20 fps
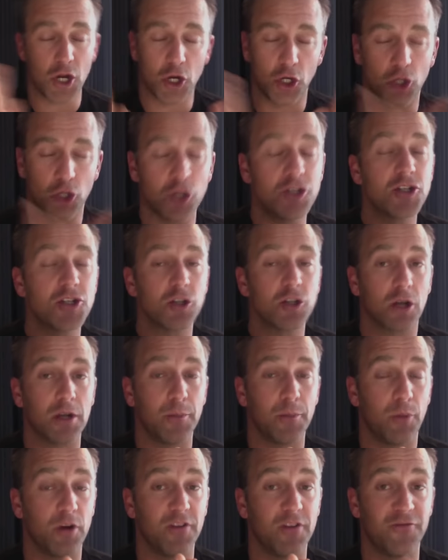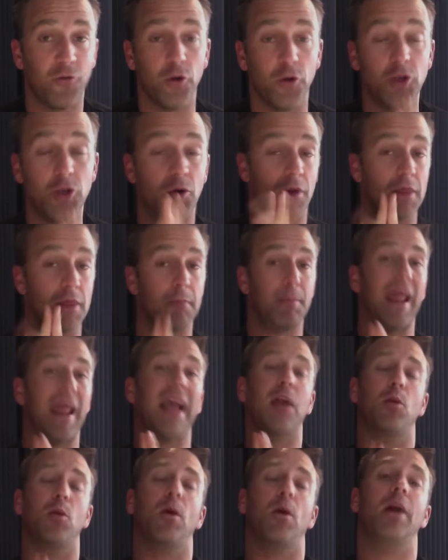Good starting point for you on the
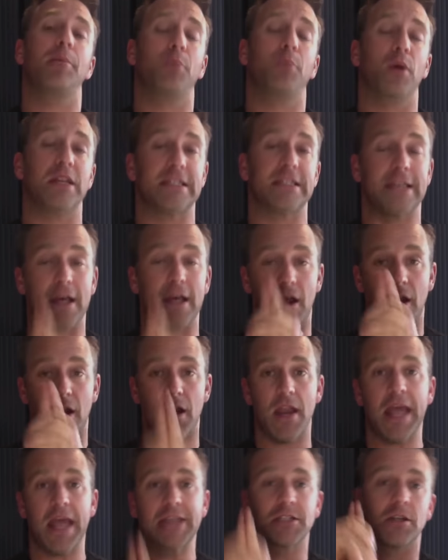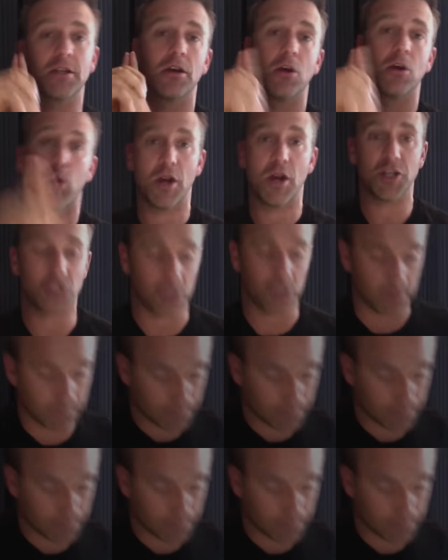black and white points. Next question.